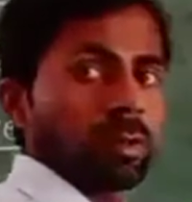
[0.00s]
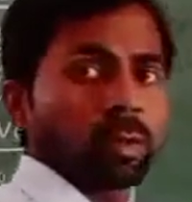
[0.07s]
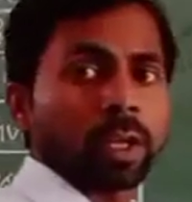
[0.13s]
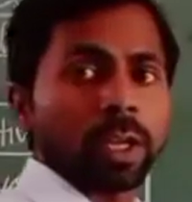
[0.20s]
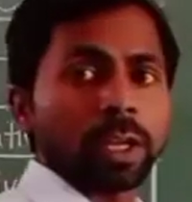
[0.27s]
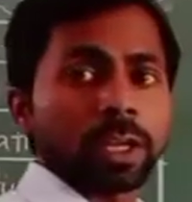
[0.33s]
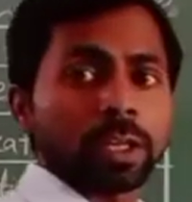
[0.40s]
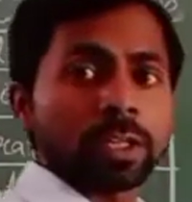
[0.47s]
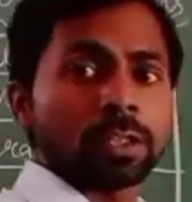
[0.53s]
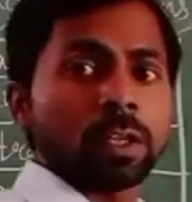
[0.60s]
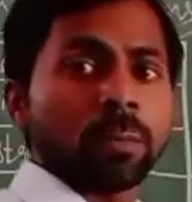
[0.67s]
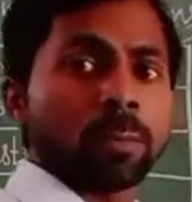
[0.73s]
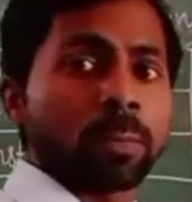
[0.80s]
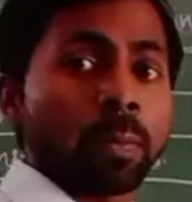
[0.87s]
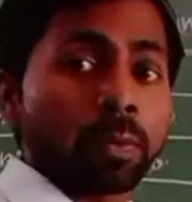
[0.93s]
Okay, it is
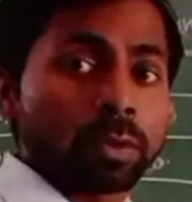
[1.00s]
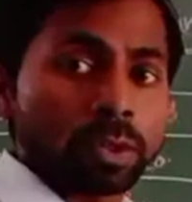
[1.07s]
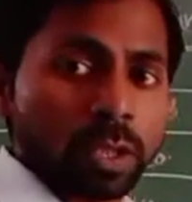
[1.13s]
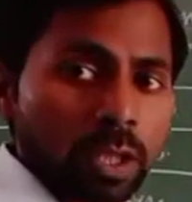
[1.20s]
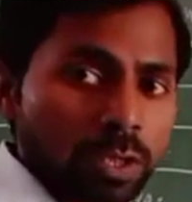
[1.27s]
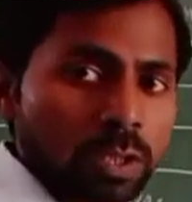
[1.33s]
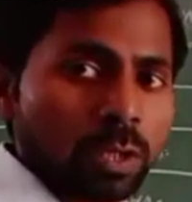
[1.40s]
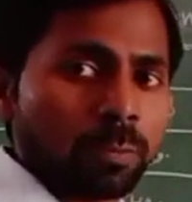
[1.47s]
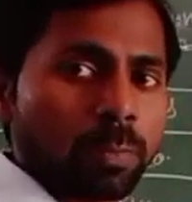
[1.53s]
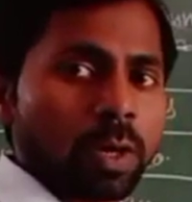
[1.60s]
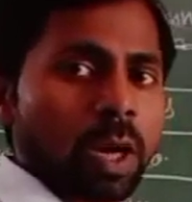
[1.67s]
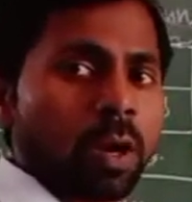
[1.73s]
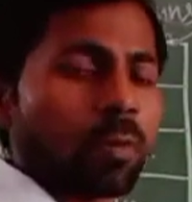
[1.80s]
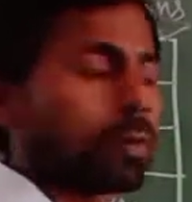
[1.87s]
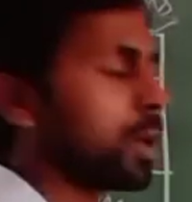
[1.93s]
the possessive
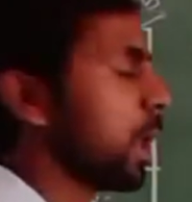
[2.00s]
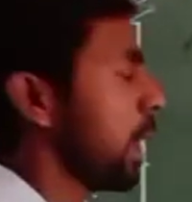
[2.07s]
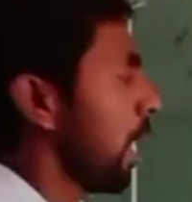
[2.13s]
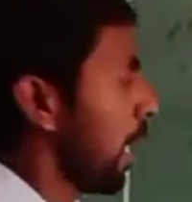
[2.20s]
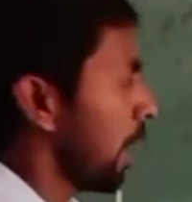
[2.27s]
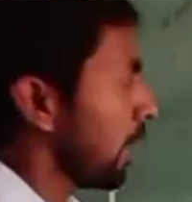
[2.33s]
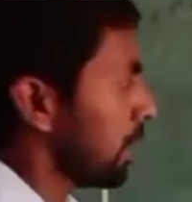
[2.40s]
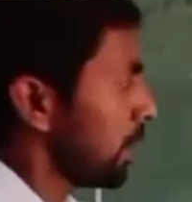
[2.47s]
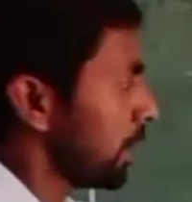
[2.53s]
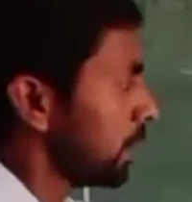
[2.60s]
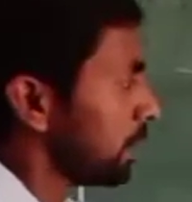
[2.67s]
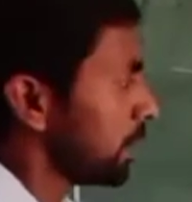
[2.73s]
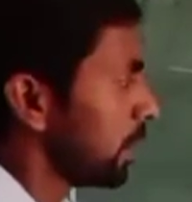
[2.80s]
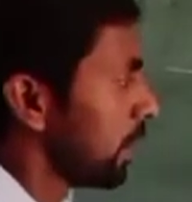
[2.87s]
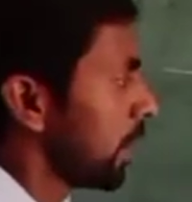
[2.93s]
noun and
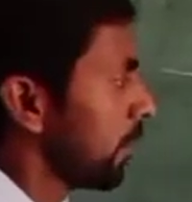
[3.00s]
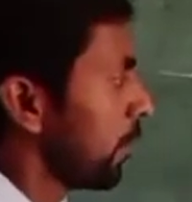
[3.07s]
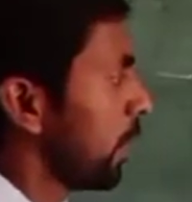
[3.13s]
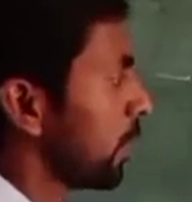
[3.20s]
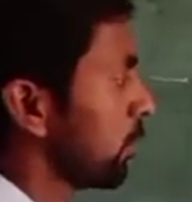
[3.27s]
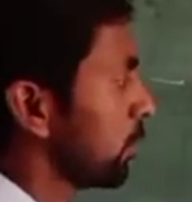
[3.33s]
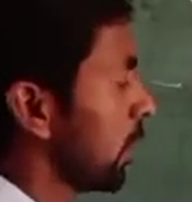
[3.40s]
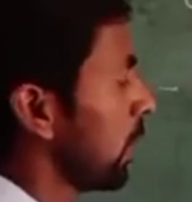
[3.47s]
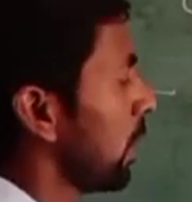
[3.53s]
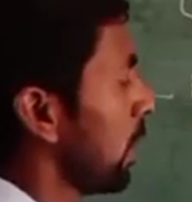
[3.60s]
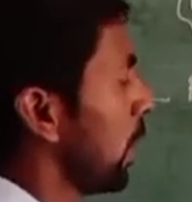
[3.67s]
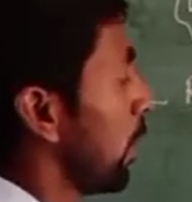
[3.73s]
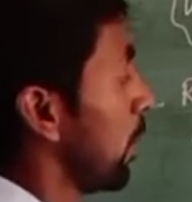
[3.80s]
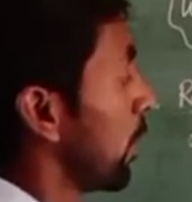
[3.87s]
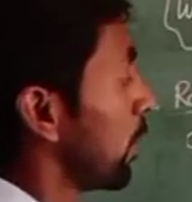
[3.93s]
it's refer to
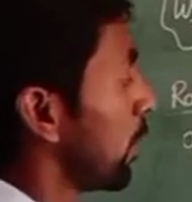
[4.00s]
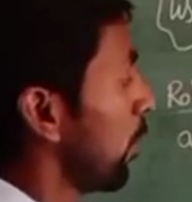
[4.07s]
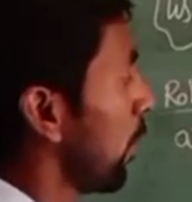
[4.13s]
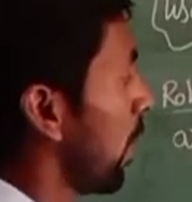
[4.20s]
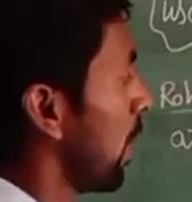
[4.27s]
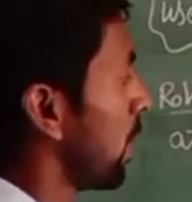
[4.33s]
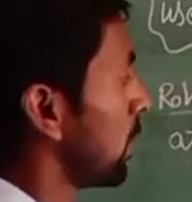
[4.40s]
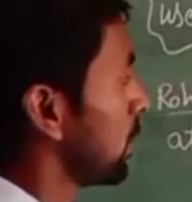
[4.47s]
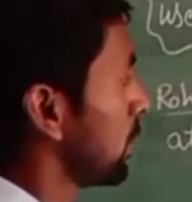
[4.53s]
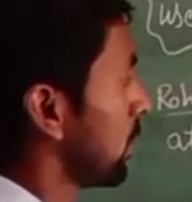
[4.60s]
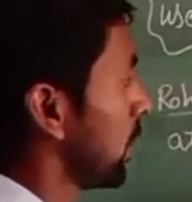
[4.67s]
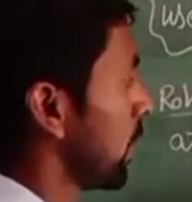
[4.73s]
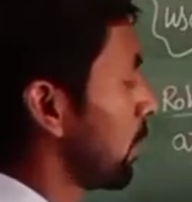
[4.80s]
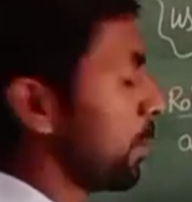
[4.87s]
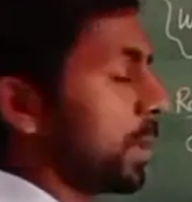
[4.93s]
the
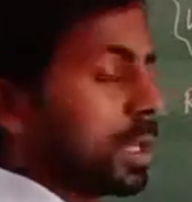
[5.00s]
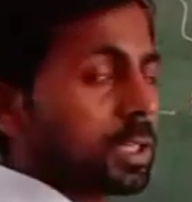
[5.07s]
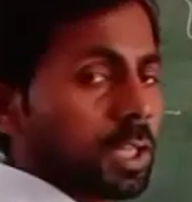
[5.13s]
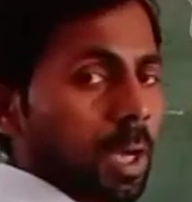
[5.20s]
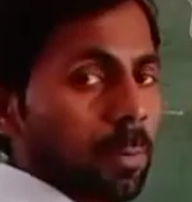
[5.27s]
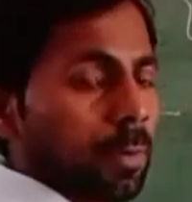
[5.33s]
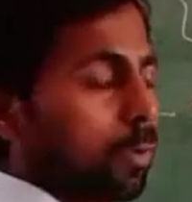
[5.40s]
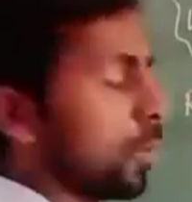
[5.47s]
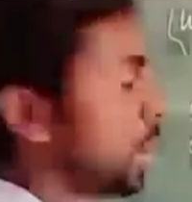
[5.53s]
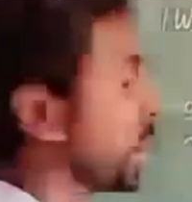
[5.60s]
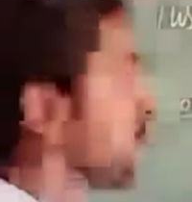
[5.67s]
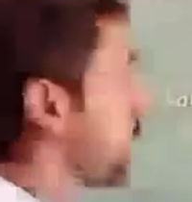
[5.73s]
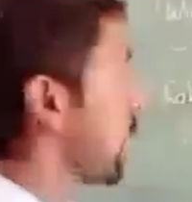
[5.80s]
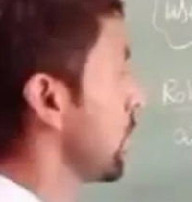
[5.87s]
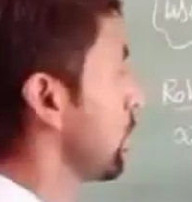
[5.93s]
Rohan. In place of Rohan
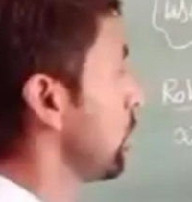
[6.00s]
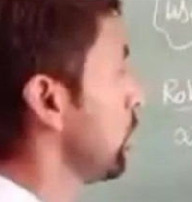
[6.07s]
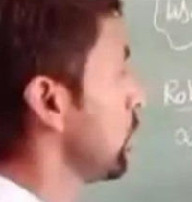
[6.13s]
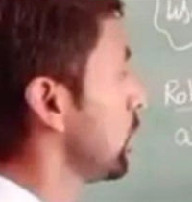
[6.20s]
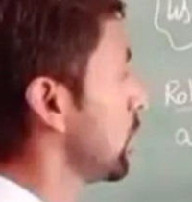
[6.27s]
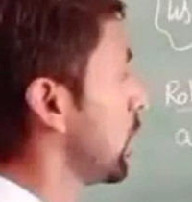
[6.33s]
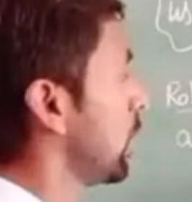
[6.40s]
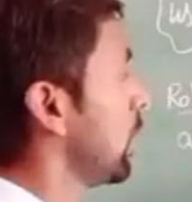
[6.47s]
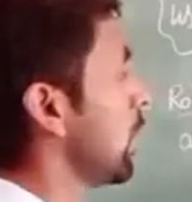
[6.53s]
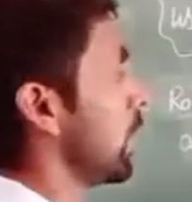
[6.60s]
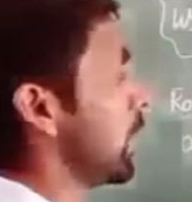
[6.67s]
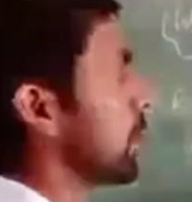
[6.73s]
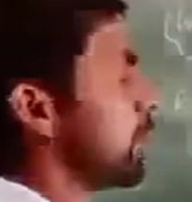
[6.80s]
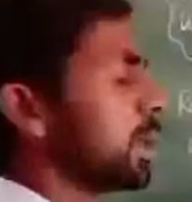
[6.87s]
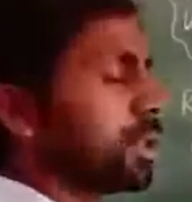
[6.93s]
you can use the
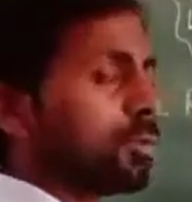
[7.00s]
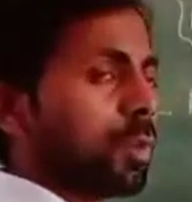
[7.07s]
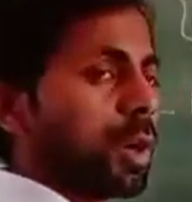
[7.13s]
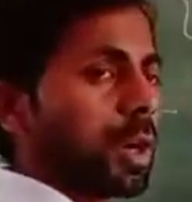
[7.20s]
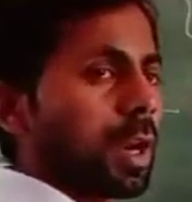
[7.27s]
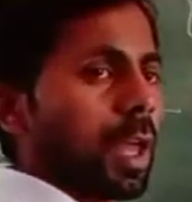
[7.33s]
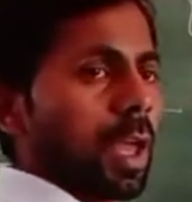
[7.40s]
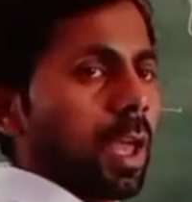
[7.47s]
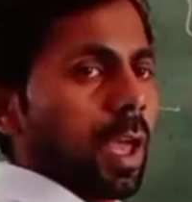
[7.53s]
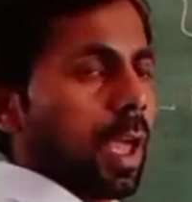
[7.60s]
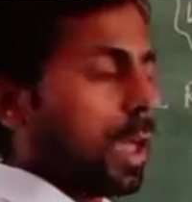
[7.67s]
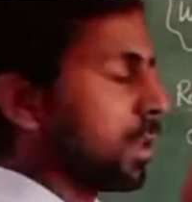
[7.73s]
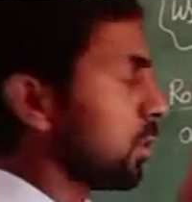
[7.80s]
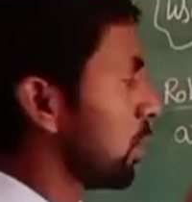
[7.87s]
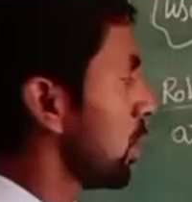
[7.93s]
his word,
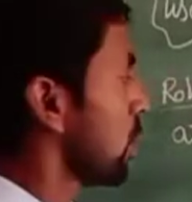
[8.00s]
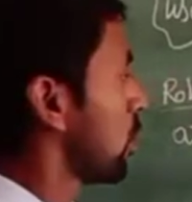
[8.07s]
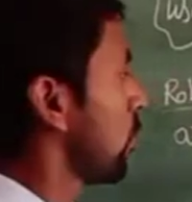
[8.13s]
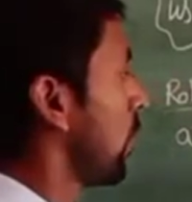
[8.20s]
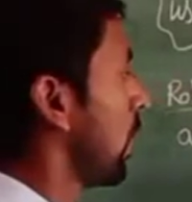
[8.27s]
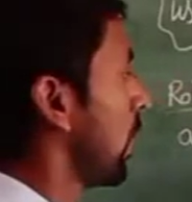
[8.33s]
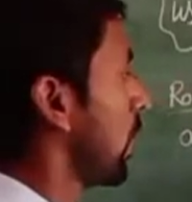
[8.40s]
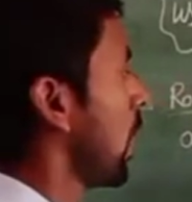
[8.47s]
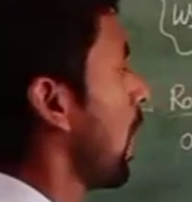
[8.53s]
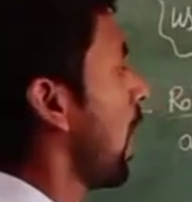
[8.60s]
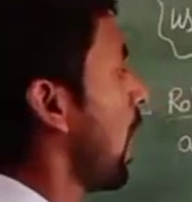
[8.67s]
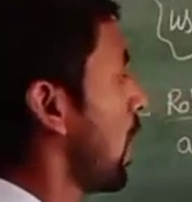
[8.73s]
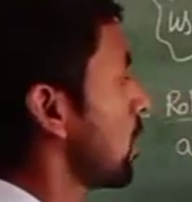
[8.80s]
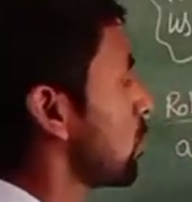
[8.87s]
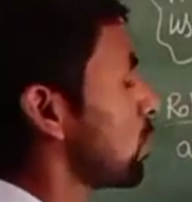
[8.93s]
and this word
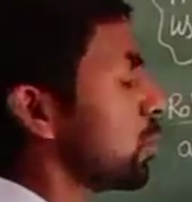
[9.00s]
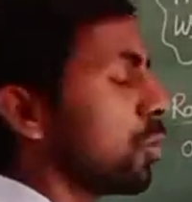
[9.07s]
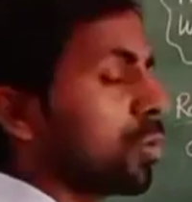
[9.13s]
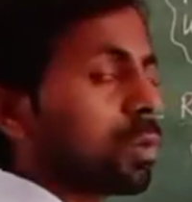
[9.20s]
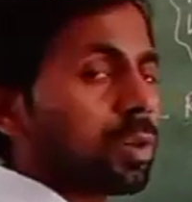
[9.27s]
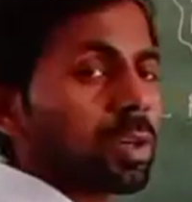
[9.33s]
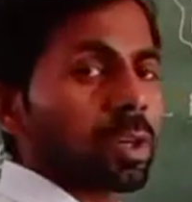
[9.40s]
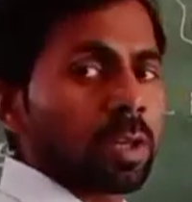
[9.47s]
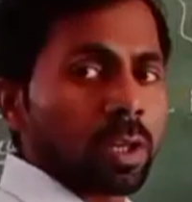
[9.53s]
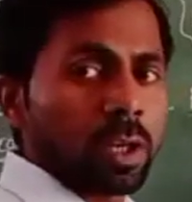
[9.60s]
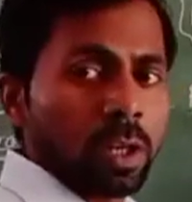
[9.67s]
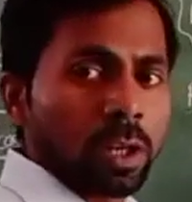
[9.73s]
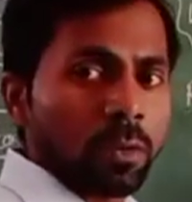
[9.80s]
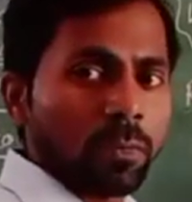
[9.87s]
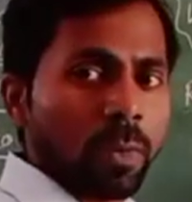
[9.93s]
also
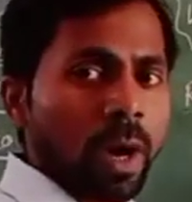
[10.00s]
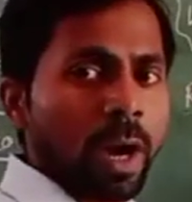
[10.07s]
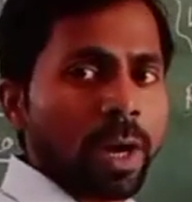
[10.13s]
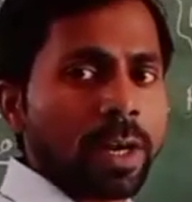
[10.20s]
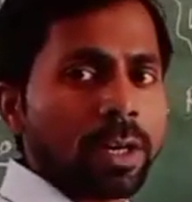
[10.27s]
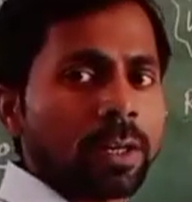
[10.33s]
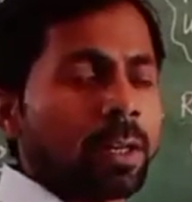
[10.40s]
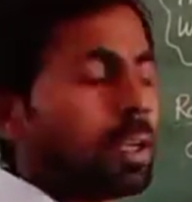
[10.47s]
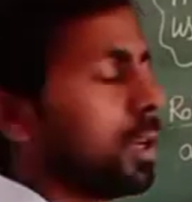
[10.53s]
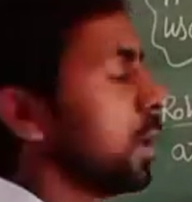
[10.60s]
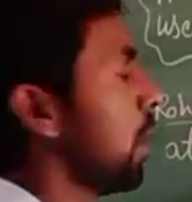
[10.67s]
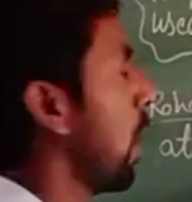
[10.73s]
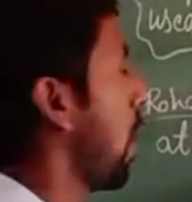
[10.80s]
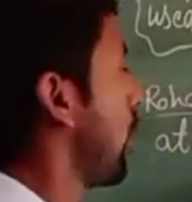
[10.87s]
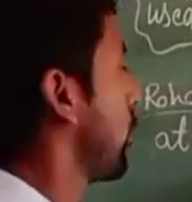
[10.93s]
clarified
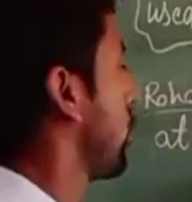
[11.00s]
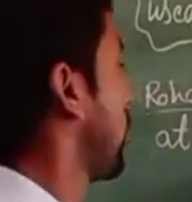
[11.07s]
of